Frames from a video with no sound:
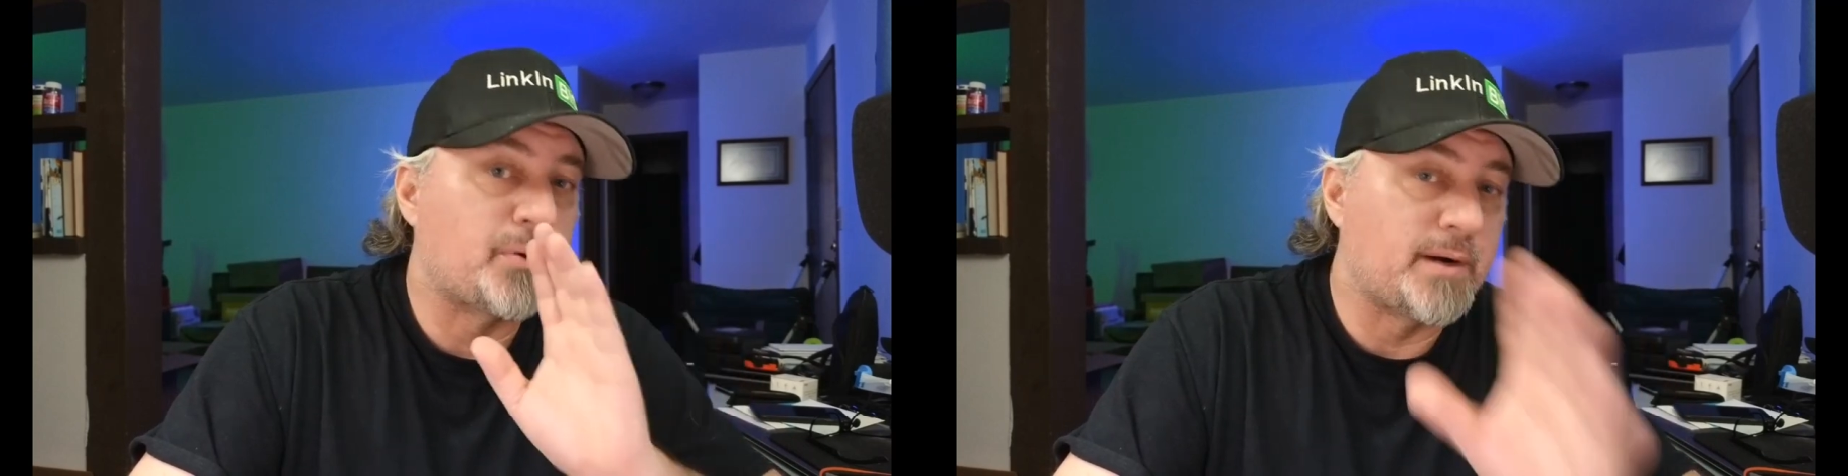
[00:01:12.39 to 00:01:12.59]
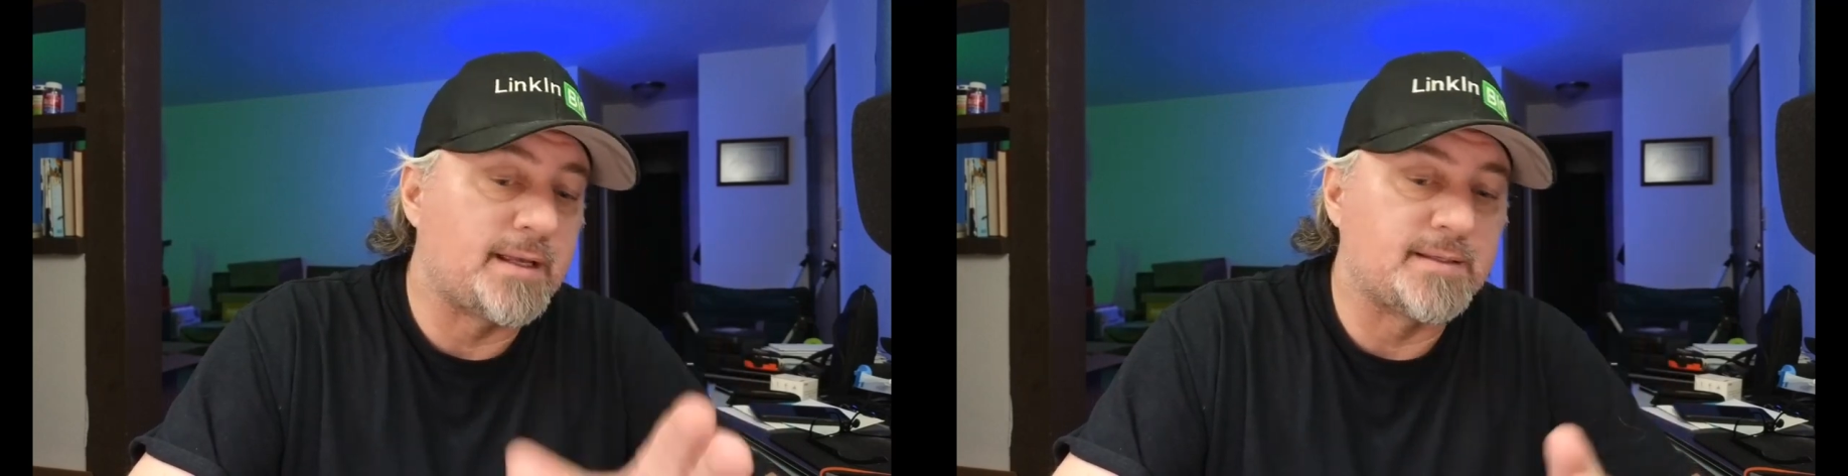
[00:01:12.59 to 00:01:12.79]

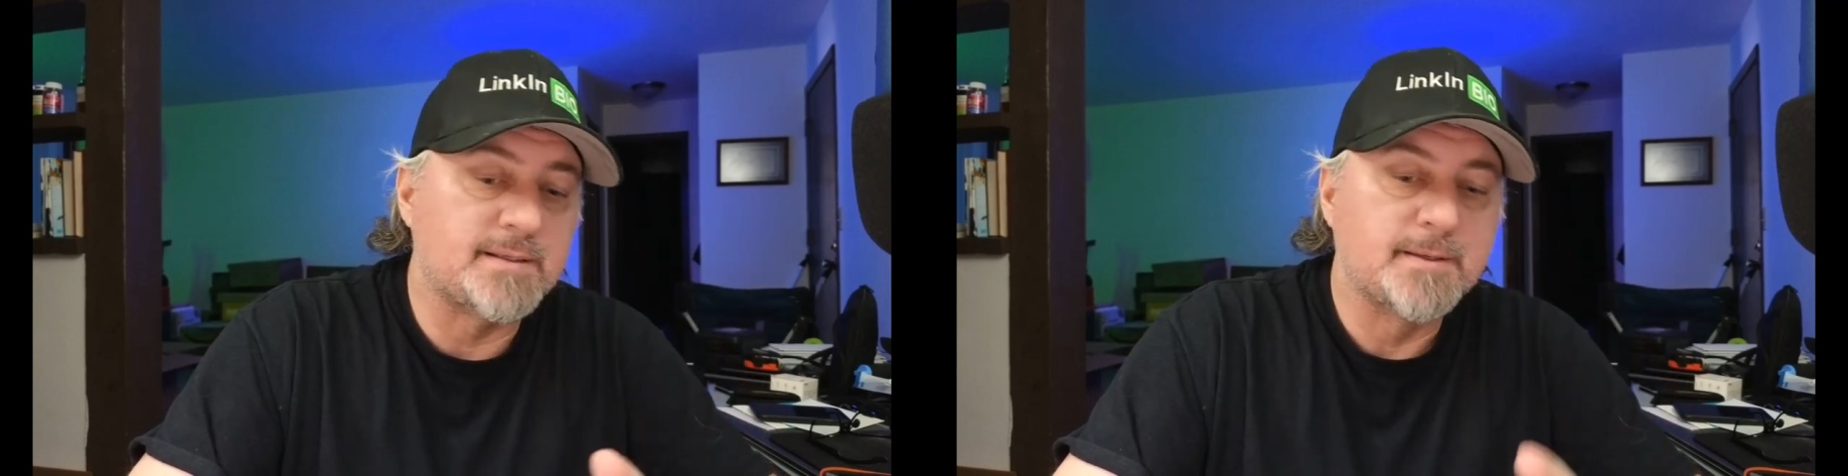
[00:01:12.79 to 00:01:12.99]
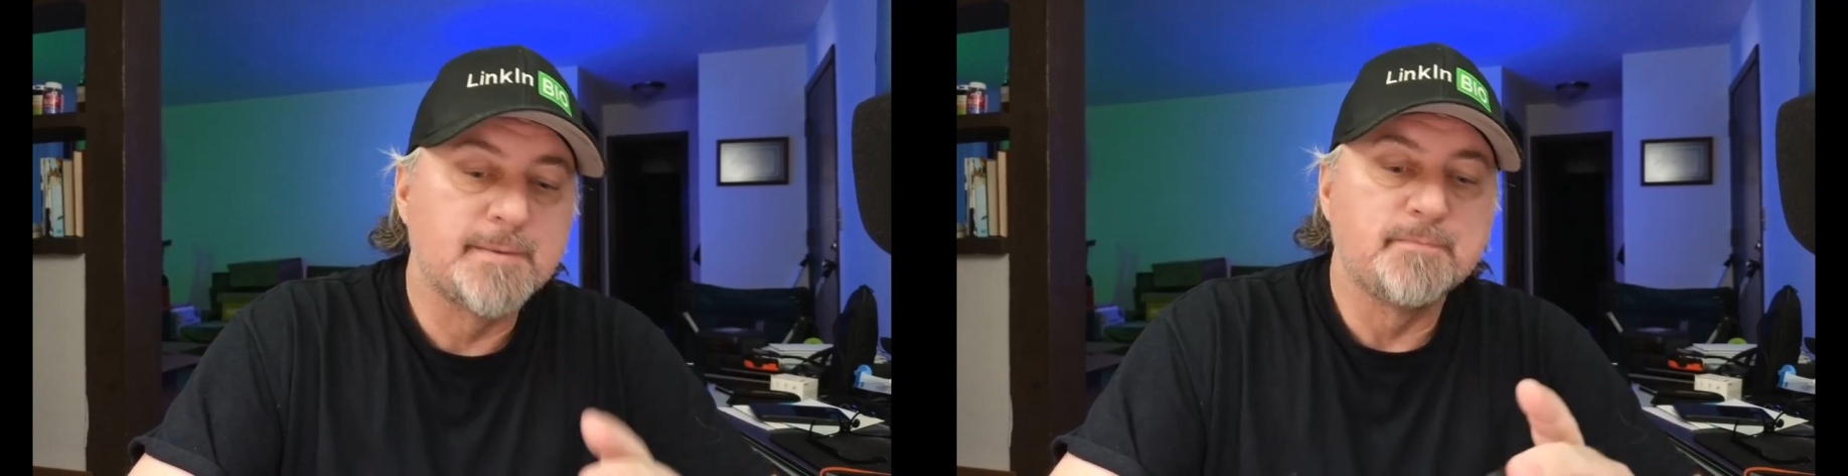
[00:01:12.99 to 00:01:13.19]

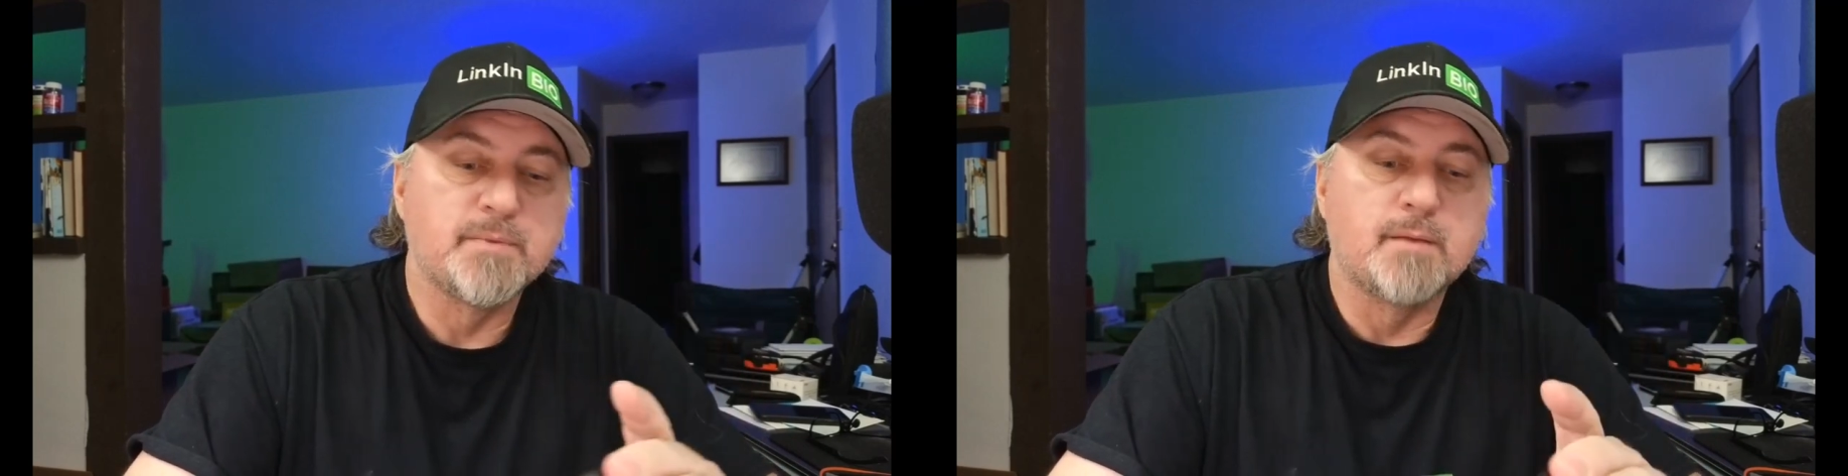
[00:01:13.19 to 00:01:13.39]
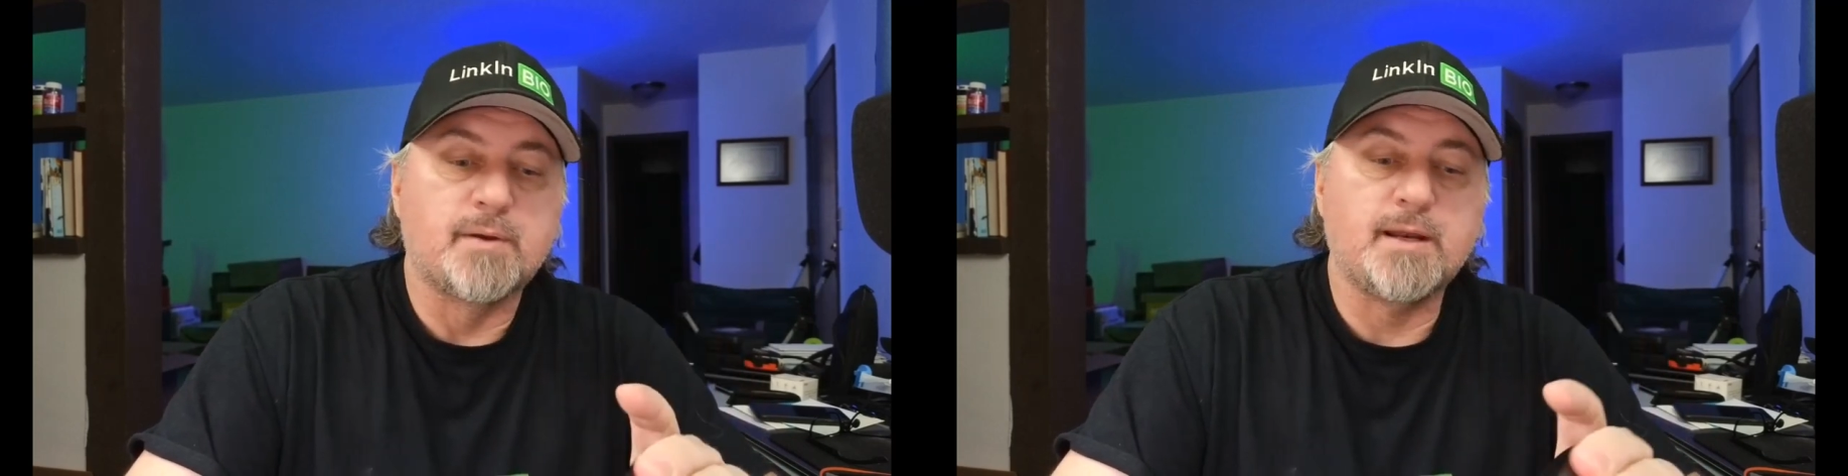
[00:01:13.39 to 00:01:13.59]
print.
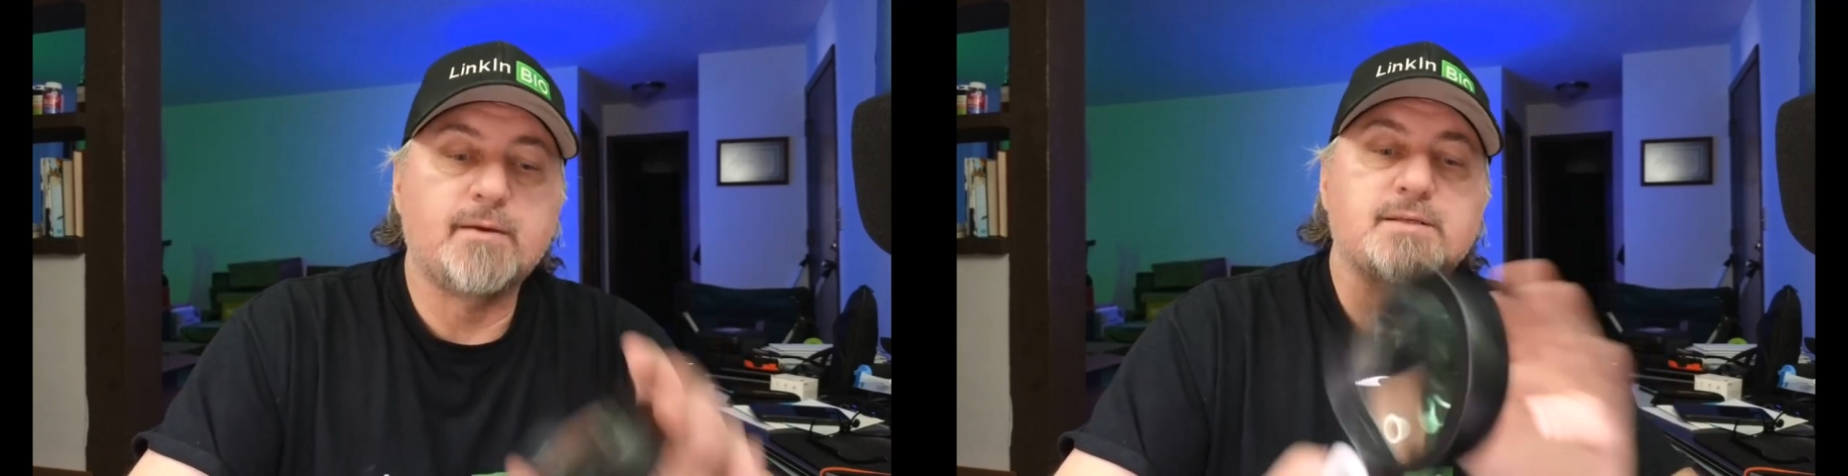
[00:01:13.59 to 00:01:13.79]
But anyways,